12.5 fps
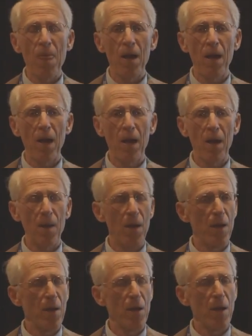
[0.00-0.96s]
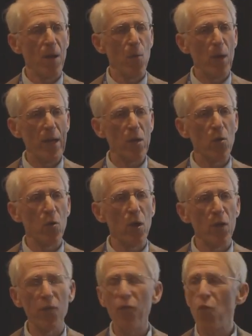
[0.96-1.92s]
what he
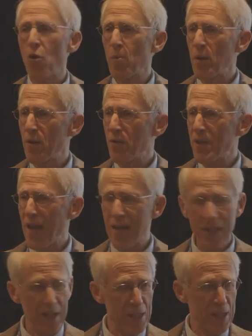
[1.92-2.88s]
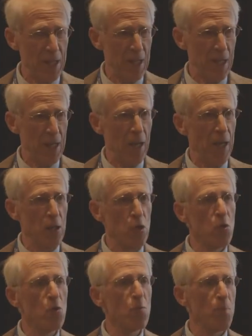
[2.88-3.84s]
called a formative tendency, a
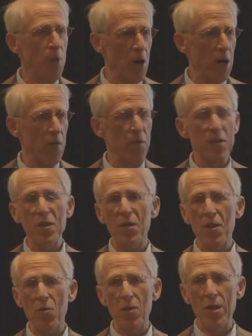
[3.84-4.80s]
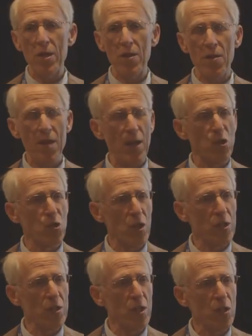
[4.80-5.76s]
new part of his theory that
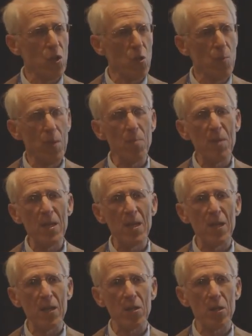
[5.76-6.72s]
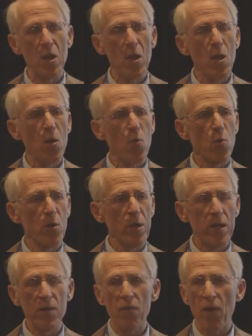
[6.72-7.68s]
just as human beings were
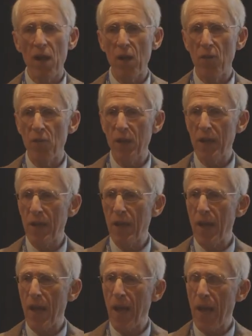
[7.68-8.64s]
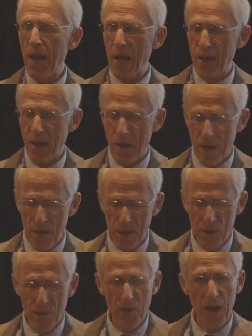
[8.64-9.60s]
evolving and
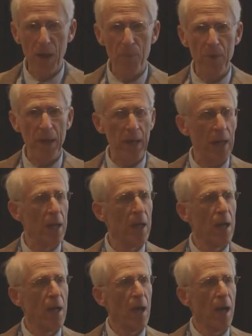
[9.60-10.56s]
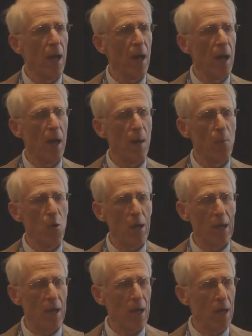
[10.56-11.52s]
developing
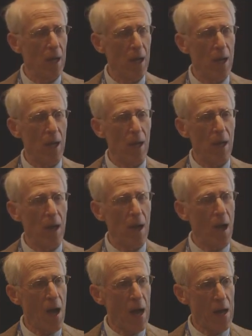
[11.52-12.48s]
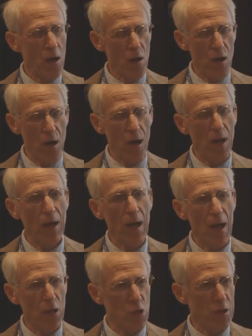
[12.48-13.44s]
more higher
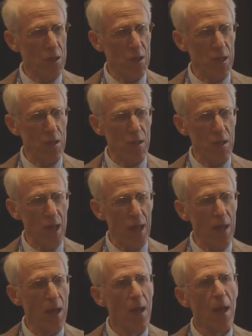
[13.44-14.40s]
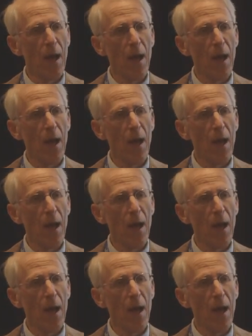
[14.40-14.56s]
consciousness that